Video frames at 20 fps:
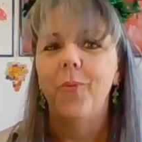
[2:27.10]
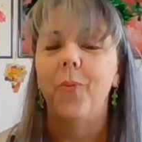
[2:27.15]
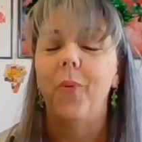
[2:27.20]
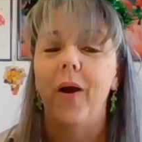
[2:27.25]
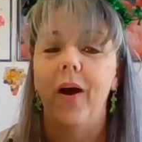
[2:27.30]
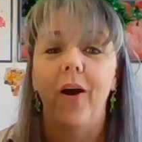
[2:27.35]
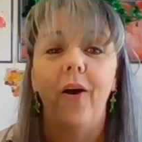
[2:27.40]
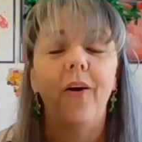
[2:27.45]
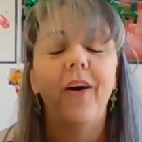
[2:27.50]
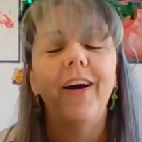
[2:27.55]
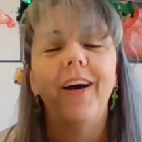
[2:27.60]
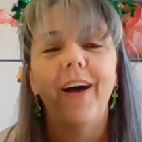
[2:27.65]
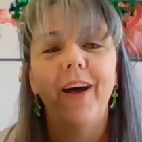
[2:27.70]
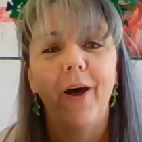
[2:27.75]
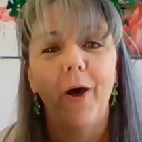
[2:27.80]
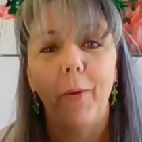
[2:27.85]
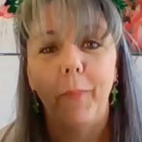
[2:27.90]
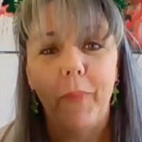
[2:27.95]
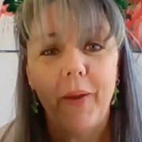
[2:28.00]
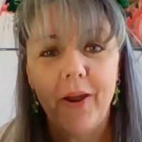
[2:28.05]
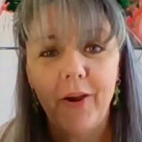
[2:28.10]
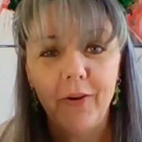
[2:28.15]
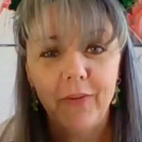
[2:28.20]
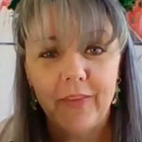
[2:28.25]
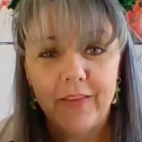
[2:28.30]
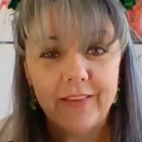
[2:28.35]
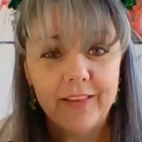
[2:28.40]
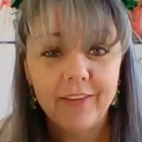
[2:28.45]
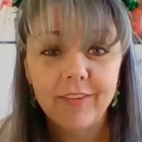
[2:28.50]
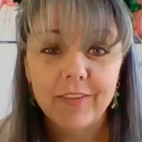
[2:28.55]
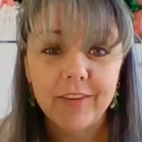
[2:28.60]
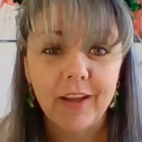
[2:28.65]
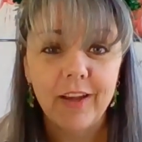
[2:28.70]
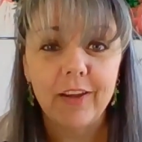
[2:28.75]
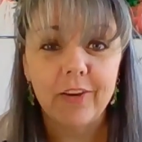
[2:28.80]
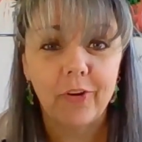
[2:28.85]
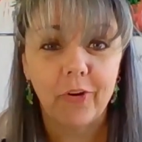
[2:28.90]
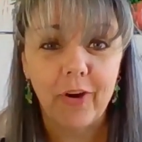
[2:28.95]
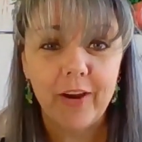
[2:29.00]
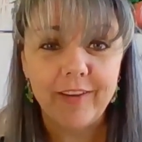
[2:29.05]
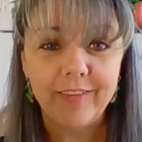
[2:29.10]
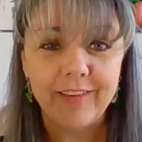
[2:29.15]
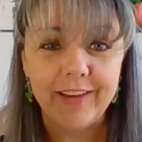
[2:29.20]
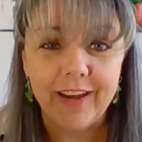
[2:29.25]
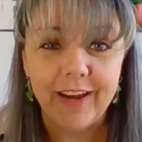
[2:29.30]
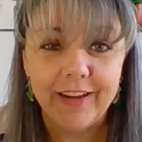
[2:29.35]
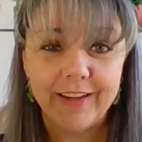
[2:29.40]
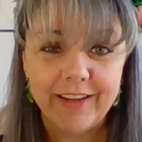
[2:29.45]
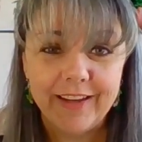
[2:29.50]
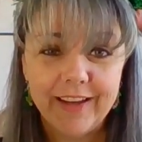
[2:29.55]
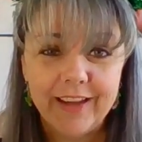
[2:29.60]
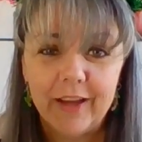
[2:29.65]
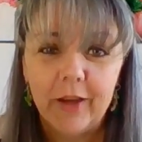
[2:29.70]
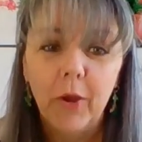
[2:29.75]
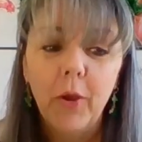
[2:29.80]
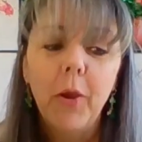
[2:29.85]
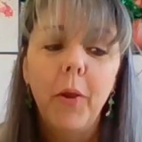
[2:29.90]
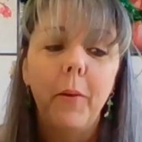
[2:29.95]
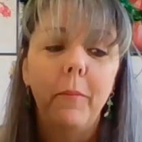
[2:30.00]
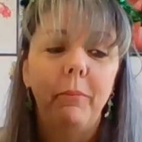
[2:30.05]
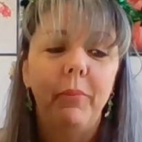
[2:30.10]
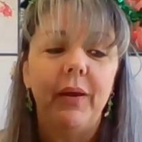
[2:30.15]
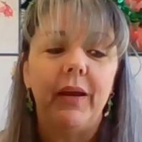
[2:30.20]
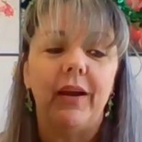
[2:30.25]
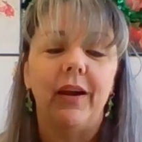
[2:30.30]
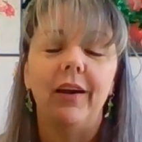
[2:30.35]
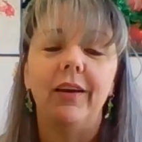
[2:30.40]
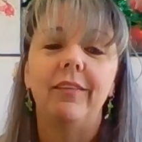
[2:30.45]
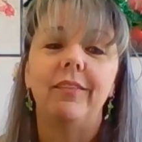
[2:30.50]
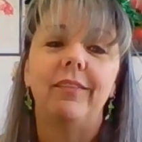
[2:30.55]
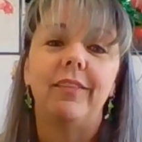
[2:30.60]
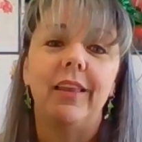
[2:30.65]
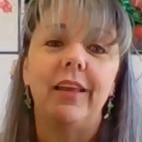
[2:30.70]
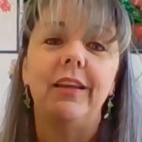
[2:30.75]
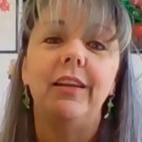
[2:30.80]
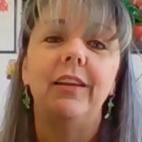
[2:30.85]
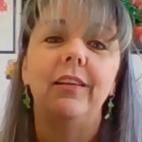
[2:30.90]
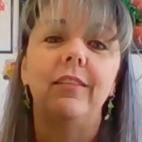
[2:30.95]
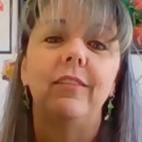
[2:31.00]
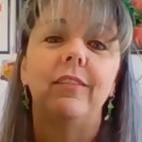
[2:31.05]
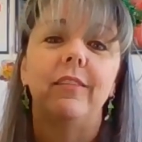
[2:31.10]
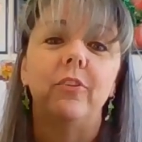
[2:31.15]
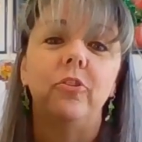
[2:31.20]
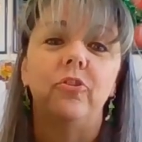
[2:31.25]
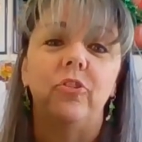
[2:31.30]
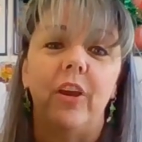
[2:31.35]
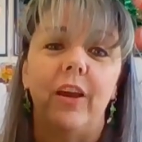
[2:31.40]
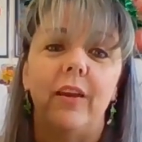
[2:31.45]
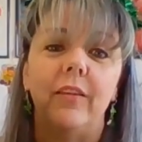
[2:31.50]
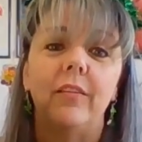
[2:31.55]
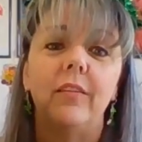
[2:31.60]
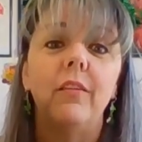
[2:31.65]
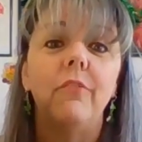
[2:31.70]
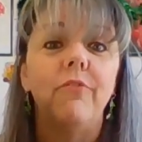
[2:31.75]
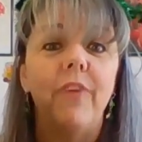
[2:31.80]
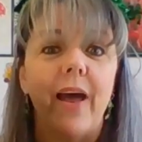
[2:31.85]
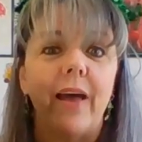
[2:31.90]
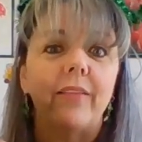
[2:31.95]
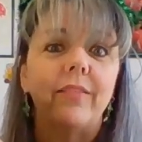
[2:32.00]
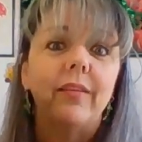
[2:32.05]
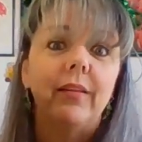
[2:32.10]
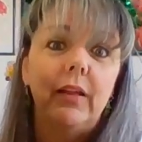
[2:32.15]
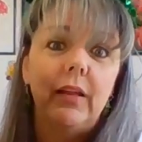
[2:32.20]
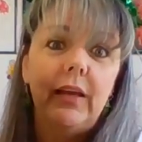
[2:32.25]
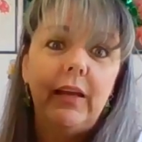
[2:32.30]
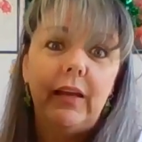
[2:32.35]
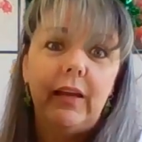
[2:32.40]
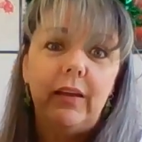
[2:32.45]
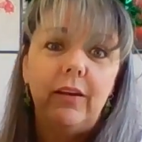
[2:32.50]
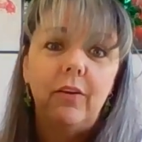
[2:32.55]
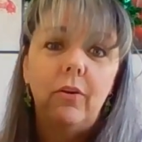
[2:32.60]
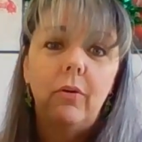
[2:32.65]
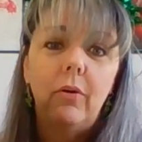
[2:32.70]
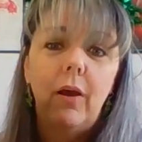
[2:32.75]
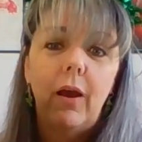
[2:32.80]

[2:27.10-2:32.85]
Well, apparently that's not a crazy idea, because they did suggest Vaseline.